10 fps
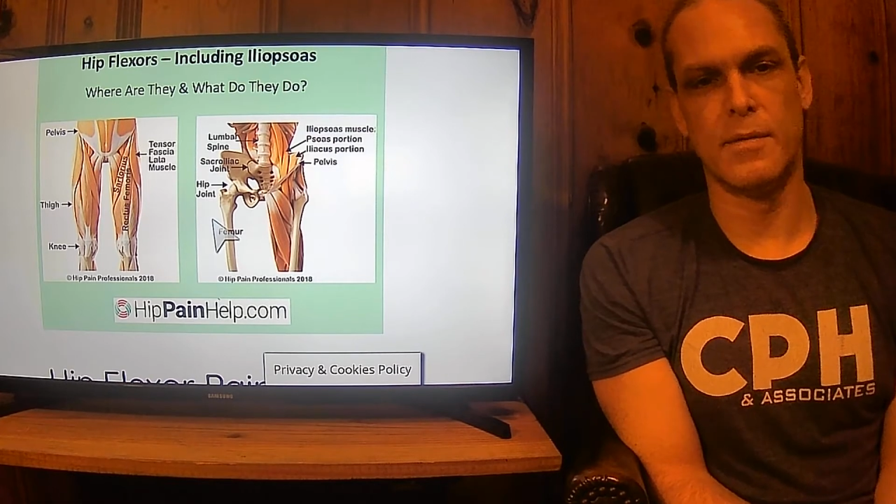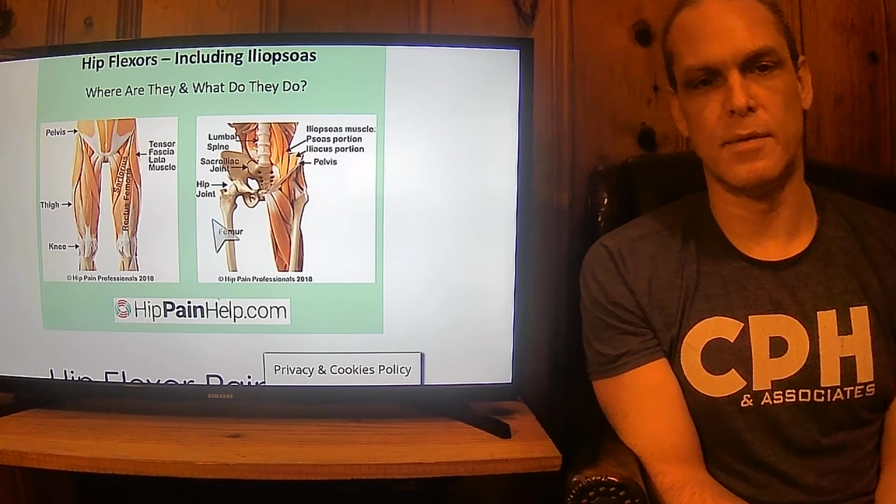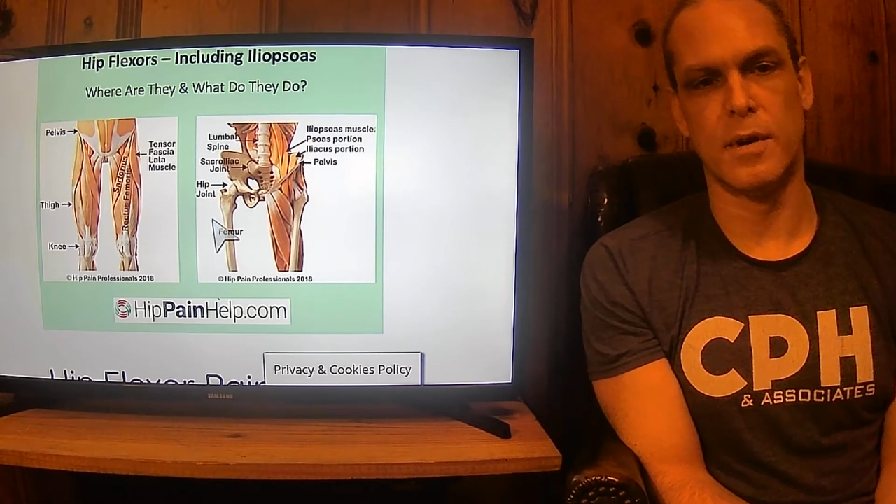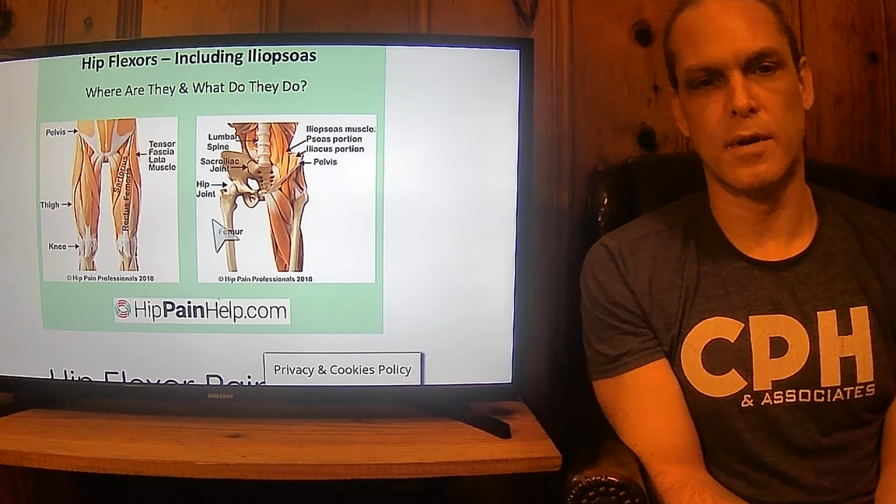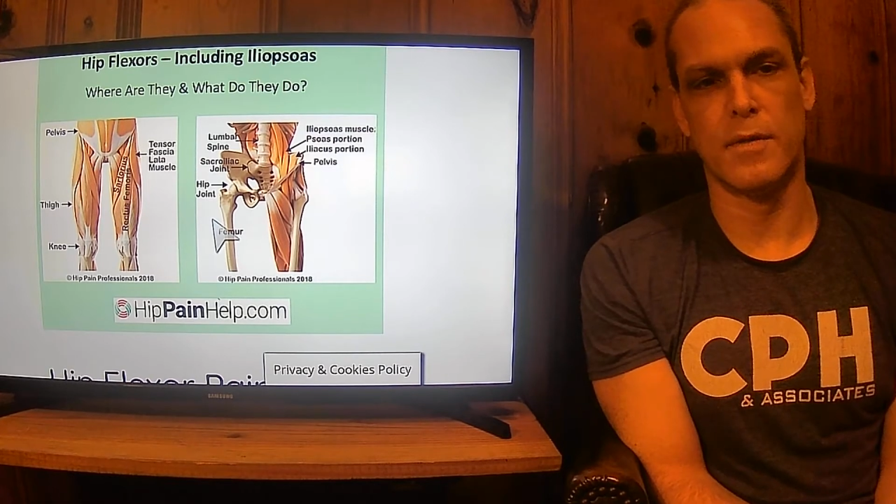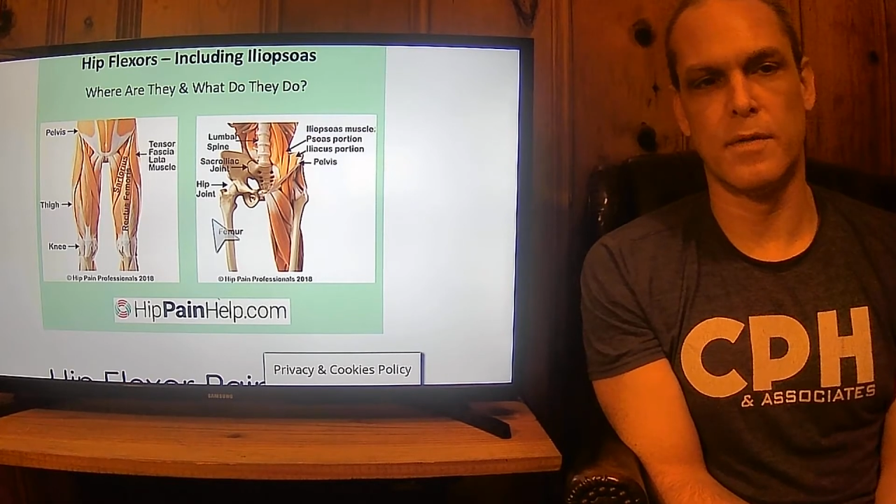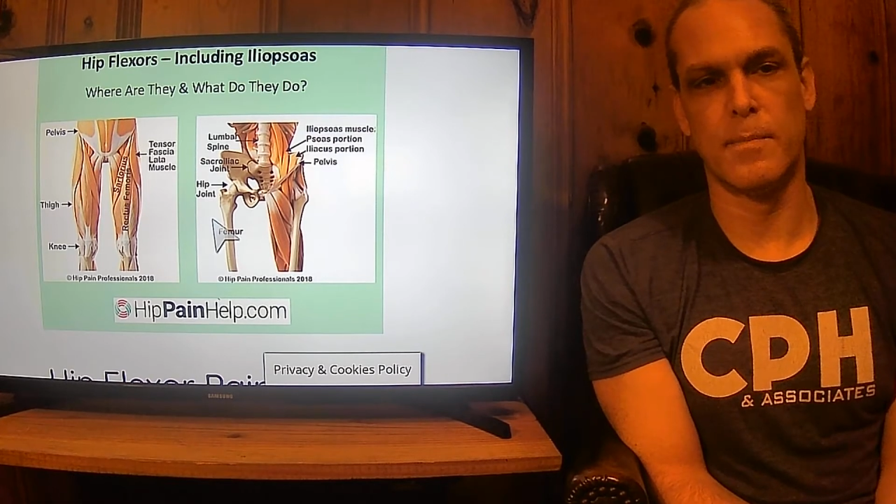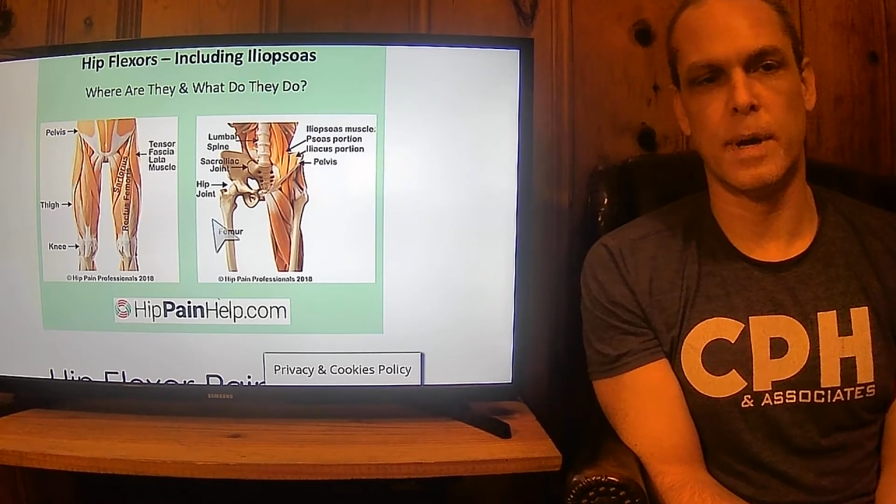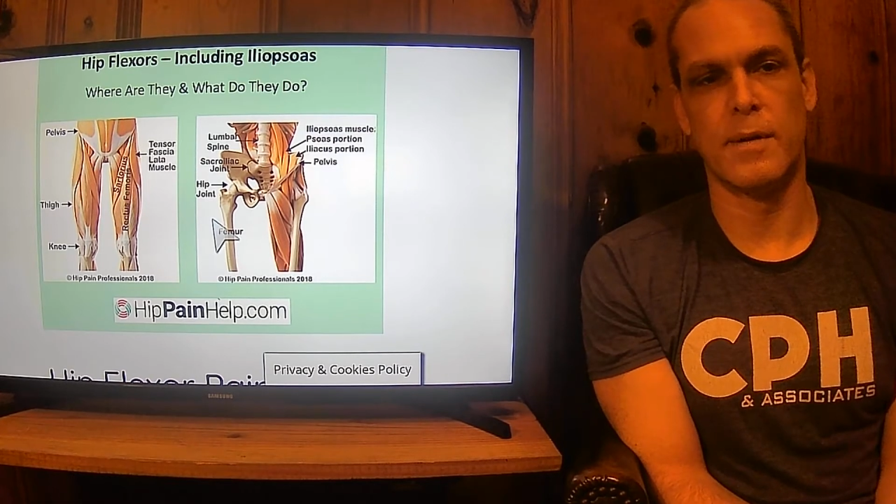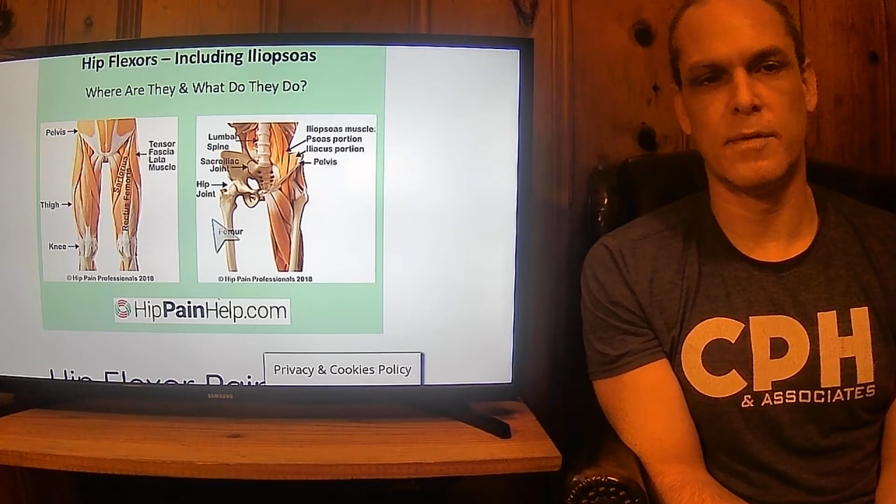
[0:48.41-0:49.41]

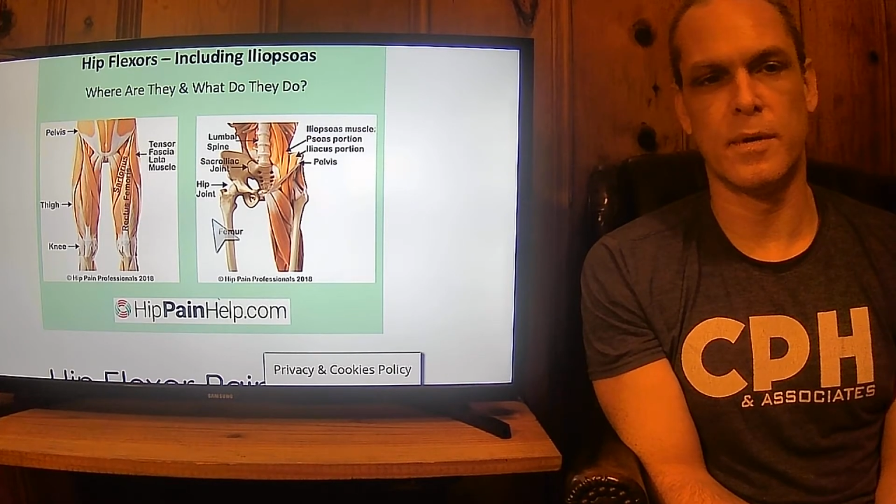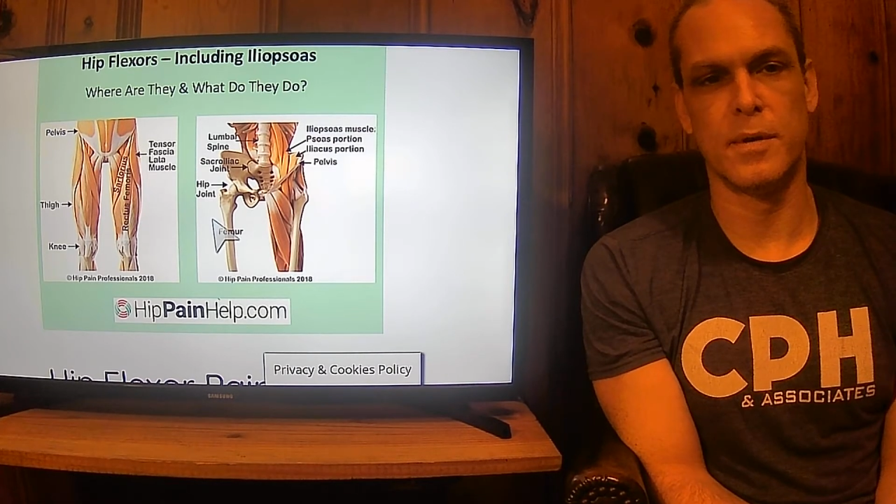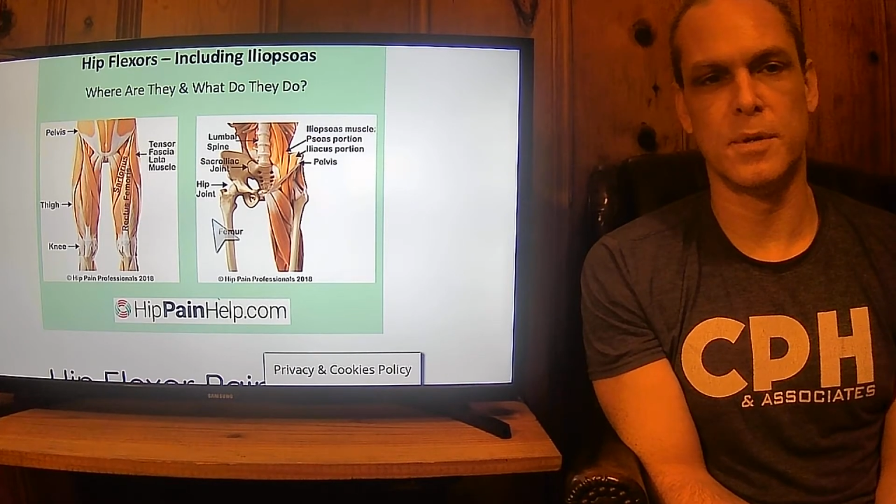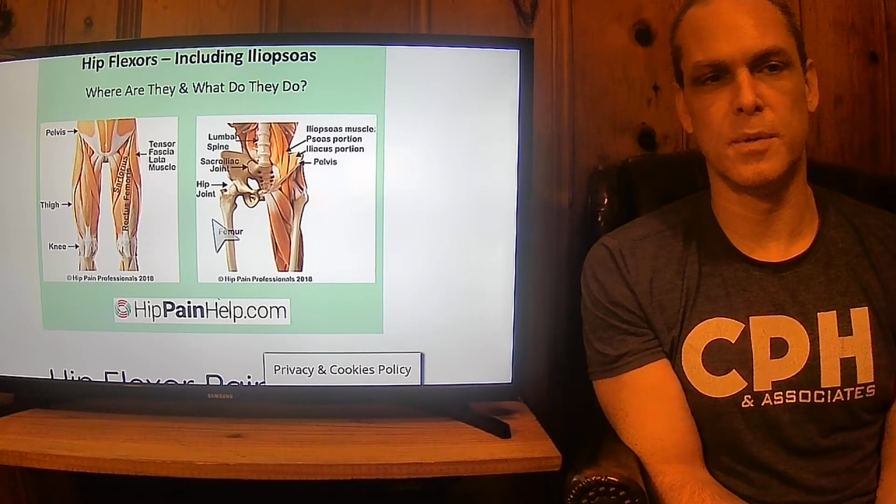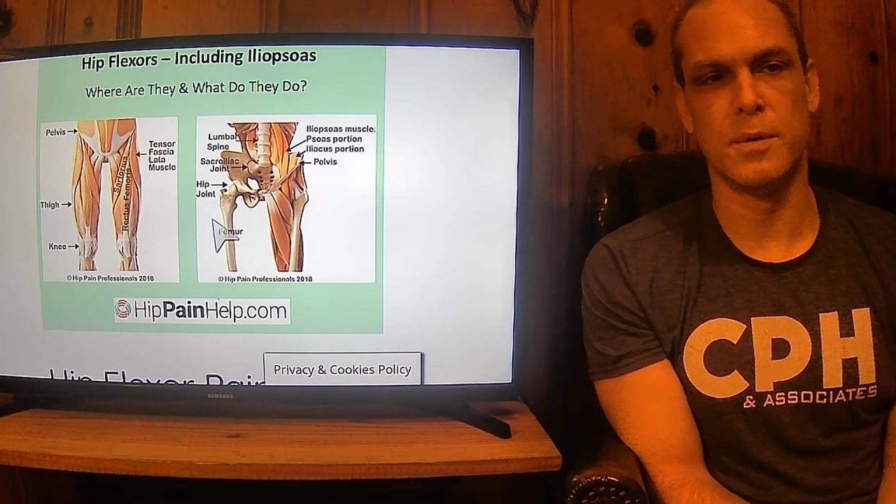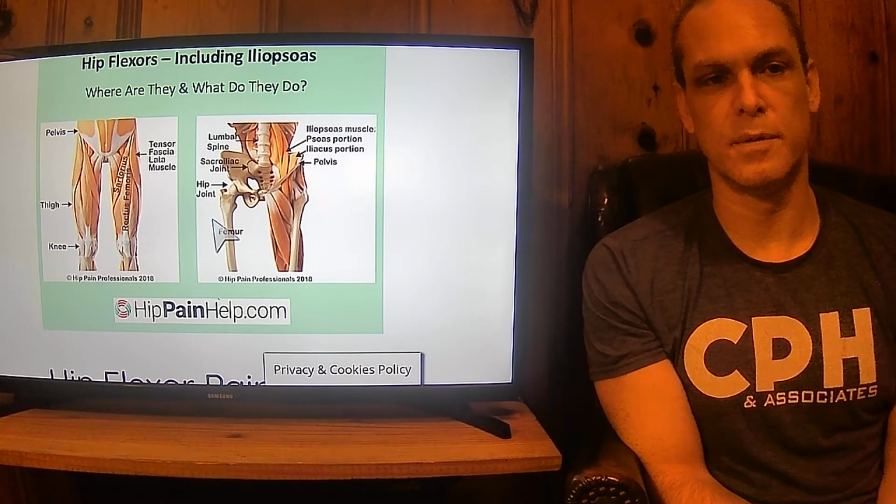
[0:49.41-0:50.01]
involved by virtue